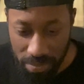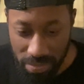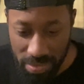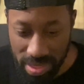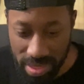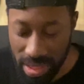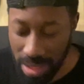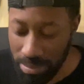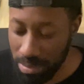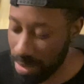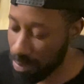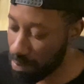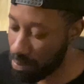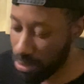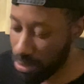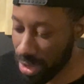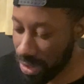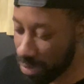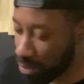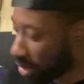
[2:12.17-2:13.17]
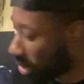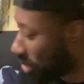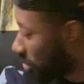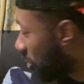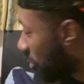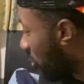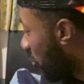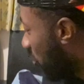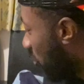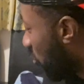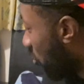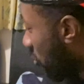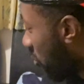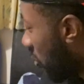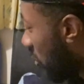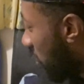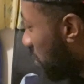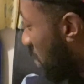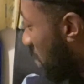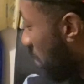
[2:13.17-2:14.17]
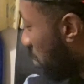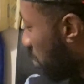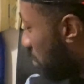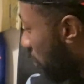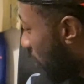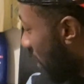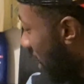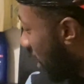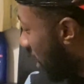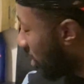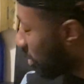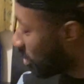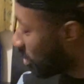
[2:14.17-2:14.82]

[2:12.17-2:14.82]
Let me brace myself for this pimp prayer.